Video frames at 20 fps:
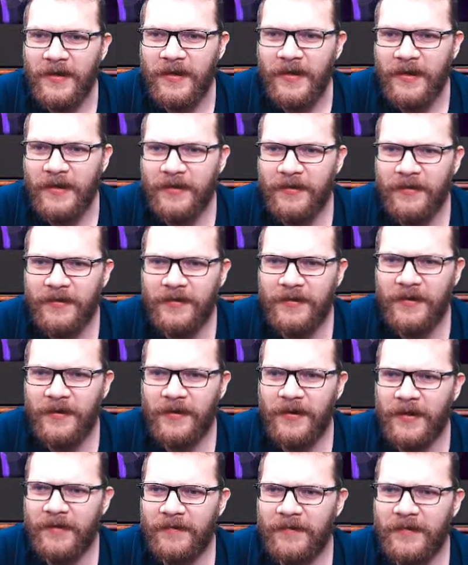can you look to your
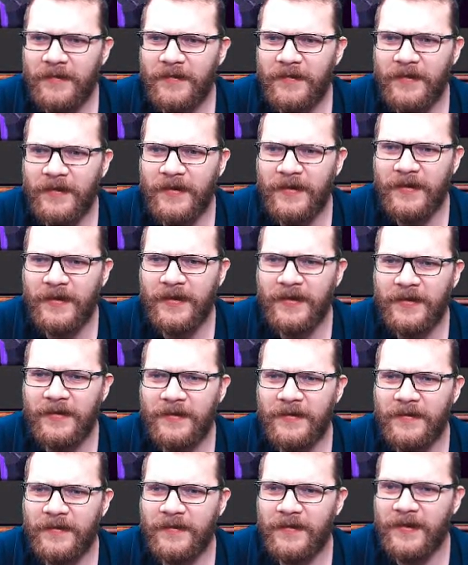left? And he
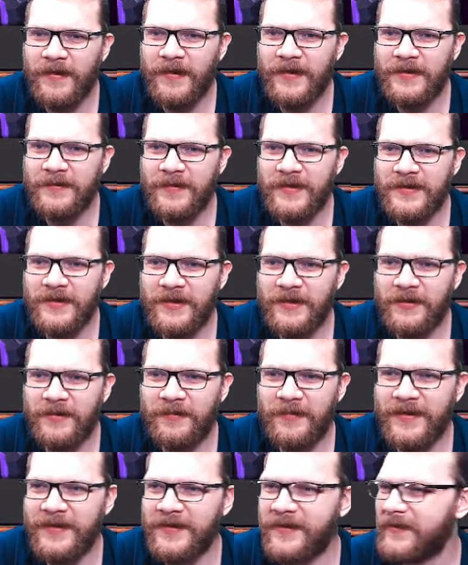is like this mustn't going
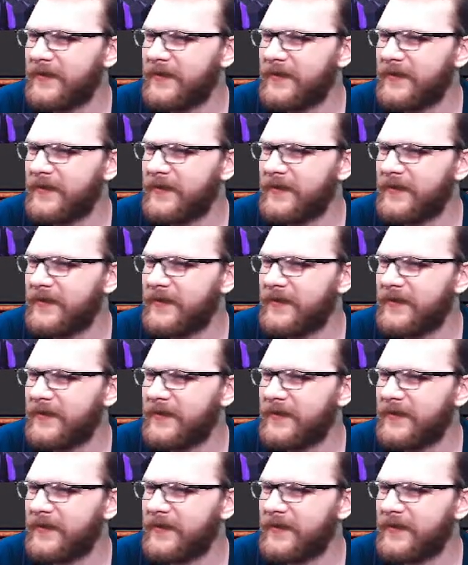make.